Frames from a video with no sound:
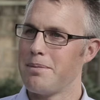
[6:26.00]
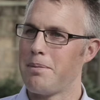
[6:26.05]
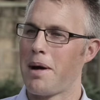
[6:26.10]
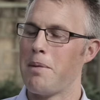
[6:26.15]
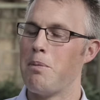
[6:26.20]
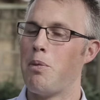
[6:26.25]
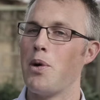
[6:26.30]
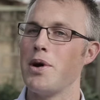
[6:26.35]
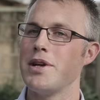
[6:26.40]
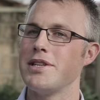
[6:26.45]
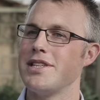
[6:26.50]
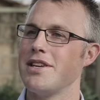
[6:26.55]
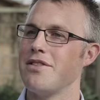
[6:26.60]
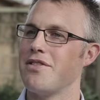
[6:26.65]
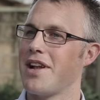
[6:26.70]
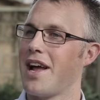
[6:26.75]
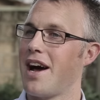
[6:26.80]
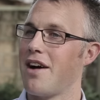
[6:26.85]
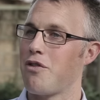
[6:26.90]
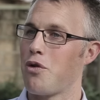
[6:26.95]
My boys
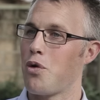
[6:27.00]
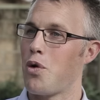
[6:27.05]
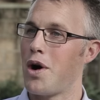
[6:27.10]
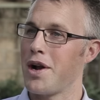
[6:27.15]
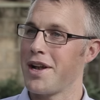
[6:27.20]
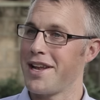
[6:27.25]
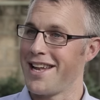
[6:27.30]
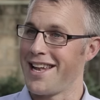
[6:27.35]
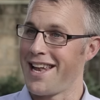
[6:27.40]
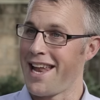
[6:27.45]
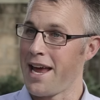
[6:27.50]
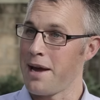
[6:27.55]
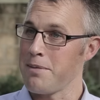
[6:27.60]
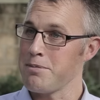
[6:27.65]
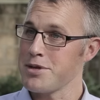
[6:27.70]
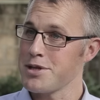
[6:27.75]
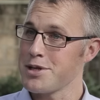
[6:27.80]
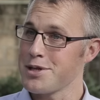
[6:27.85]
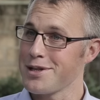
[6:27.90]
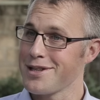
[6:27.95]
even have Rwandan
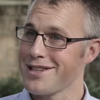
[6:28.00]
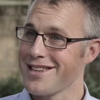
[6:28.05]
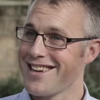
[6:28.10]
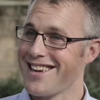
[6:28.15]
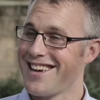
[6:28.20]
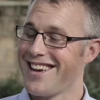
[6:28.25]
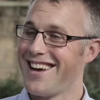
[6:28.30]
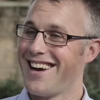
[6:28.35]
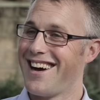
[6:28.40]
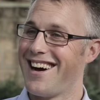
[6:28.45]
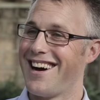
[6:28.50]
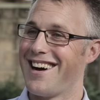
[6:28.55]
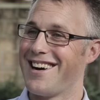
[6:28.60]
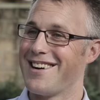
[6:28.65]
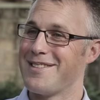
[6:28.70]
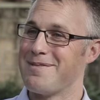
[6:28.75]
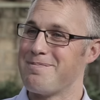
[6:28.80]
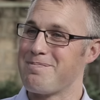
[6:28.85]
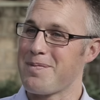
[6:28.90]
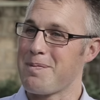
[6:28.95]
names.
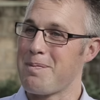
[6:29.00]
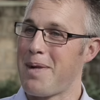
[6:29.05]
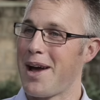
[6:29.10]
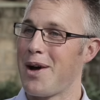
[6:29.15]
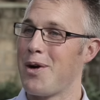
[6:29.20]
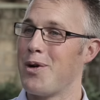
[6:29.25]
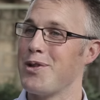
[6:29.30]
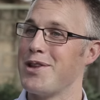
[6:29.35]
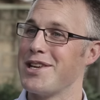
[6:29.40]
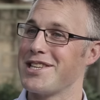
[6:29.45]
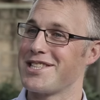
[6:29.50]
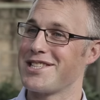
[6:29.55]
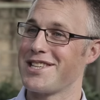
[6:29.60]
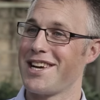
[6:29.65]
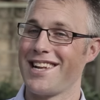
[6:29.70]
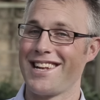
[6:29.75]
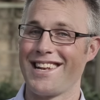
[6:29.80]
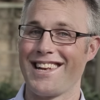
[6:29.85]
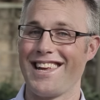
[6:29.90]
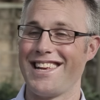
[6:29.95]
My oldest
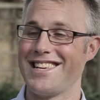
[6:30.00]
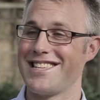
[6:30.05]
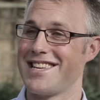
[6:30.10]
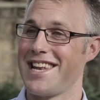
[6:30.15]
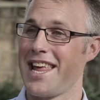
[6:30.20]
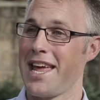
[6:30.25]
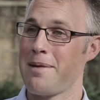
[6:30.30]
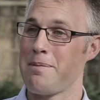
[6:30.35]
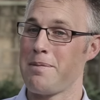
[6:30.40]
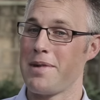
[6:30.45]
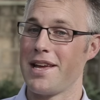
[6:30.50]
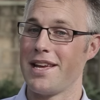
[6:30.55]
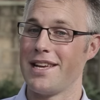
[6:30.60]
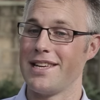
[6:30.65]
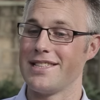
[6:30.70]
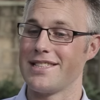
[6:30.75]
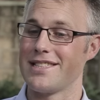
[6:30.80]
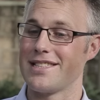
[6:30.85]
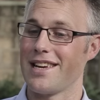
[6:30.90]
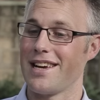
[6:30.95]
son, his
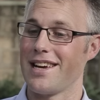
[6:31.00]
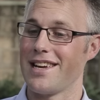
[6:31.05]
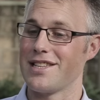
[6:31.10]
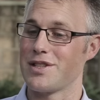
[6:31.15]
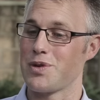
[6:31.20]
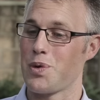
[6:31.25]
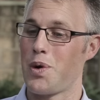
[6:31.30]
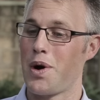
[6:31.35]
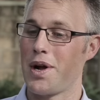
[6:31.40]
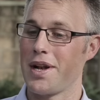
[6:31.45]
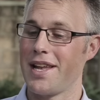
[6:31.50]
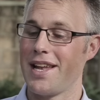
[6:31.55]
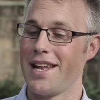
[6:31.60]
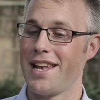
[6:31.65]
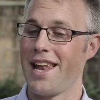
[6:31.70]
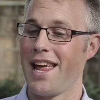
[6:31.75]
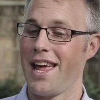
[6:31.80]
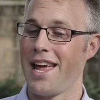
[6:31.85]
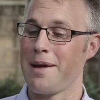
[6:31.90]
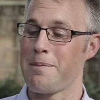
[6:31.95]
Rwandan
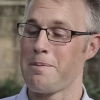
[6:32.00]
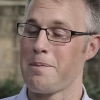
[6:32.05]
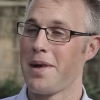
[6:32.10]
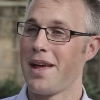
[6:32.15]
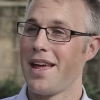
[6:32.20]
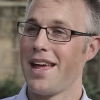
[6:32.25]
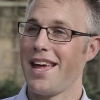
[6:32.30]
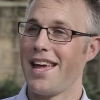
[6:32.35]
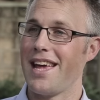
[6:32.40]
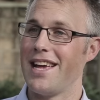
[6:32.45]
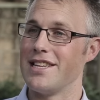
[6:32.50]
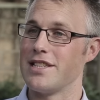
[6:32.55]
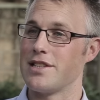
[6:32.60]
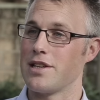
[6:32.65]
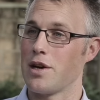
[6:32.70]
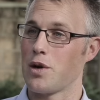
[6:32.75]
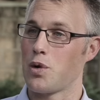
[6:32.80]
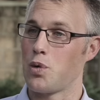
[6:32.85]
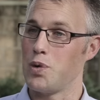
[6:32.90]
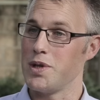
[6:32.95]
name is
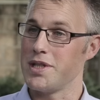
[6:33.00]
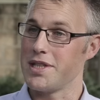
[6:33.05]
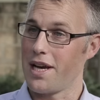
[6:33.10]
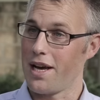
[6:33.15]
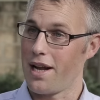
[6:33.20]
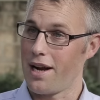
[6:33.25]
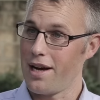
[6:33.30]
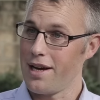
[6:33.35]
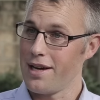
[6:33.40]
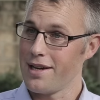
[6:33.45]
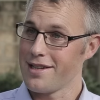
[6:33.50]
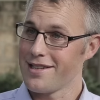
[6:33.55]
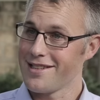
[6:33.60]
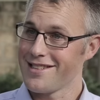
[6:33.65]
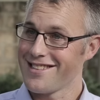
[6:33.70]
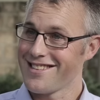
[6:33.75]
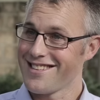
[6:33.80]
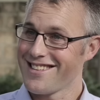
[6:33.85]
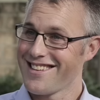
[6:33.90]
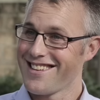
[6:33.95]
Kwizera.
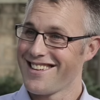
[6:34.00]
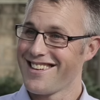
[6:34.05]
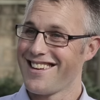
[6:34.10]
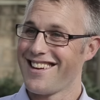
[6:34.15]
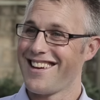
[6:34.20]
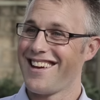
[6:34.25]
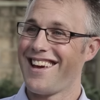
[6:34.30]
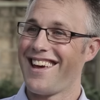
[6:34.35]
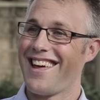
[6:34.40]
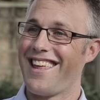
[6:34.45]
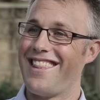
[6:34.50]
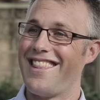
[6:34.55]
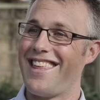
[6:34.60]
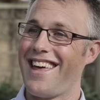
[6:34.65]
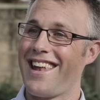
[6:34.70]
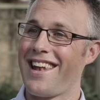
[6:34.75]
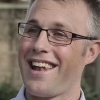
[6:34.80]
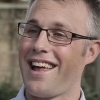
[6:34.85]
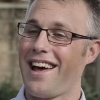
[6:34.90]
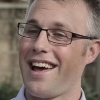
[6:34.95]

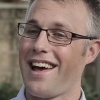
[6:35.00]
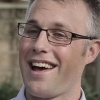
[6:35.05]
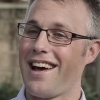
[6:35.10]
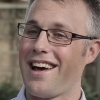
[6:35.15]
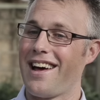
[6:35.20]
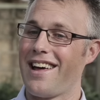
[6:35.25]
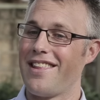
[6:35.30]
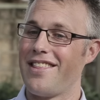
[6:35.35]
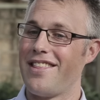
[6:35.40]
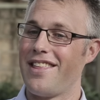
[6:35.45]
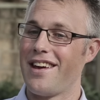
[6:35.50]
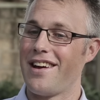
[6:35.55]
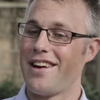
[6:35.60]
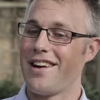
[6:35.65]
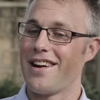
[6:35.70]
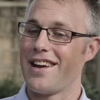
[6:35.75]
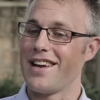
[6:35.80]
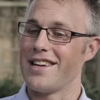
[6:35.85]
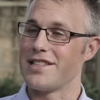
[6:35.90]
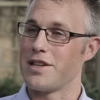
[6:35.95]
Then
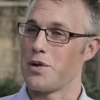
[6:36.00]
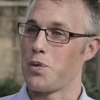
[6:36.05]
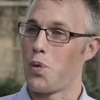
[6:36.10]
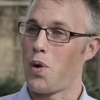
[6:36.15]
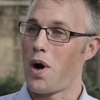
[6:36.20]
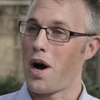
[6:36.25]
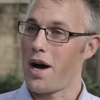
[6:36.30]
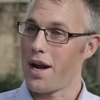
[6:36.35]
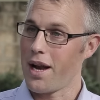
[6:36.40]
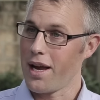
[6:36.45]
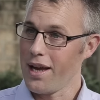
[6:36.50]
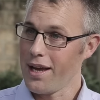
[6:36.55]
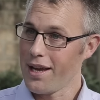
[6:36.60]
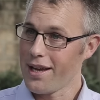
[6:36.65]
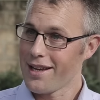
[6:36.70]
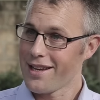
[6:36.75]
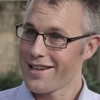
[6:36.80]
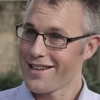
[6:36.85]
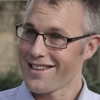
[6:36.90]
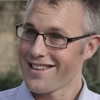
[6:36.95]
there is Inwari.
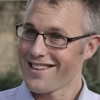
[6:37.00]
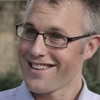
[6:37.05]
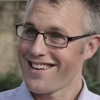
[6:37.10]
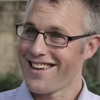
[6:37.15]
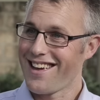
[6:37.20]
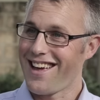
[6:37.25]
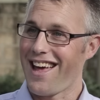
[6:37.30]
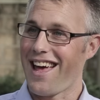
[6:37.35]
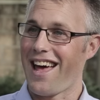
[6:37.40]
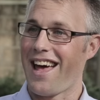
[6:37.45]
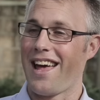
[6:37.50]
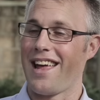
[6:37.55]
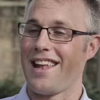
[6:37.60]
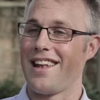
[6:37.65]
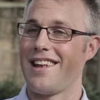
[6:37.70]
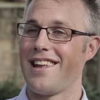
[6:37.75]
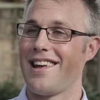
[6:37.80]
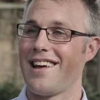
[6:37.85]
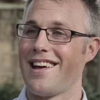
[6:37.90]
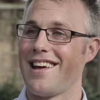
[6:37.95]

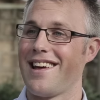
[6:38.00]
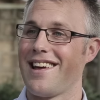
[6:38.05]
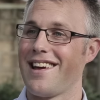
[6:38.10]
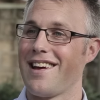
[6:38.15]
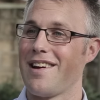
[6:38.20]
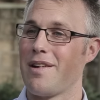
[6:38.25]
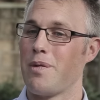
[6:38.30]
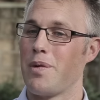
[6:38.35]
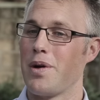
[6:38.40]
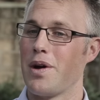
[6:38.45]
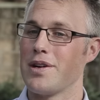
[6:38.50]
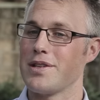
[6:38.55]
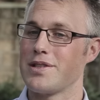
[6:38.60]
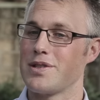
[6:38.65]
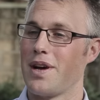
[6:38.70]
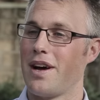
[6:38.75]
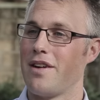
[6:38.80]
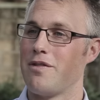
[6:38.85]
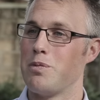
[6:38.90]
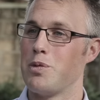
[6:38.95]
And we
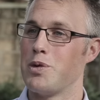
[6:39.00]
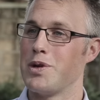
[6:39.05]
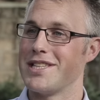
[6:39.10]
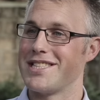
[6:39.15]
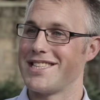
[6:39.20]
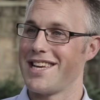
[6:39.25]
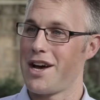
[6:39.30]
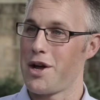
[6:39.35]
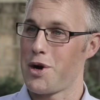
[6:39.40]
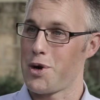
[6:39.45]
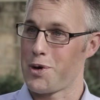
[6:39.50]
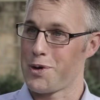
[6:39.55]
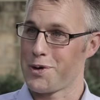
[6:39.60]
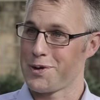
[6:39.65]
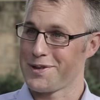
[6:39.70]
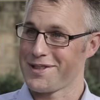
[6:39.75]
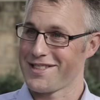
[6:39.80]
also have Munezero.